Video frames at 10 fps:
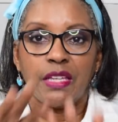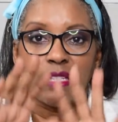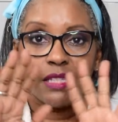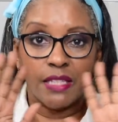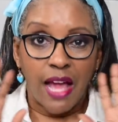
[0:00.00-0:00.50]

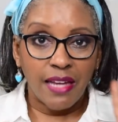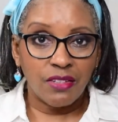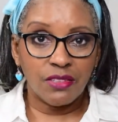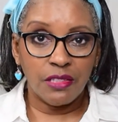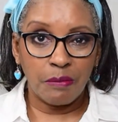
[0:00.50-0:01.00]
not
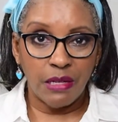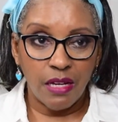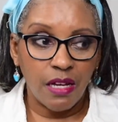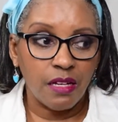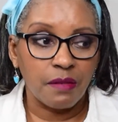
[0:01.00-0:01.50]
only
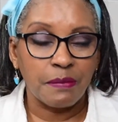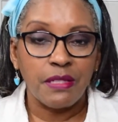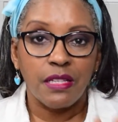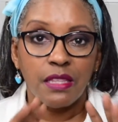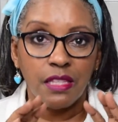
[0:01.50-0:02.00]

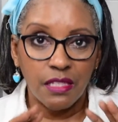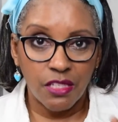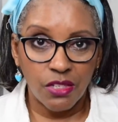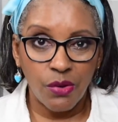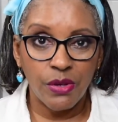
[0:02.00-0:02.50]
becomes the
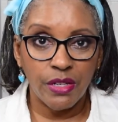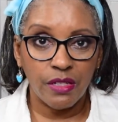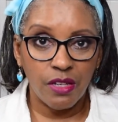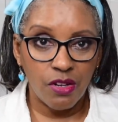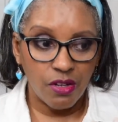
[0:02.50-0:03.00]

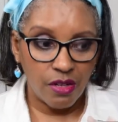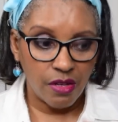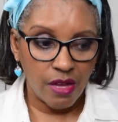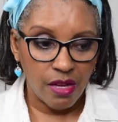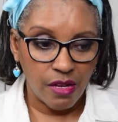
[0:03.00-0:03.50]
sewing,
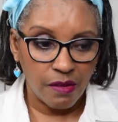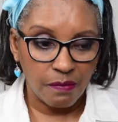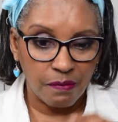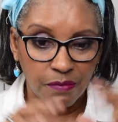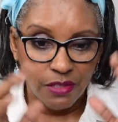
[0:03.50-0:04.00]
um,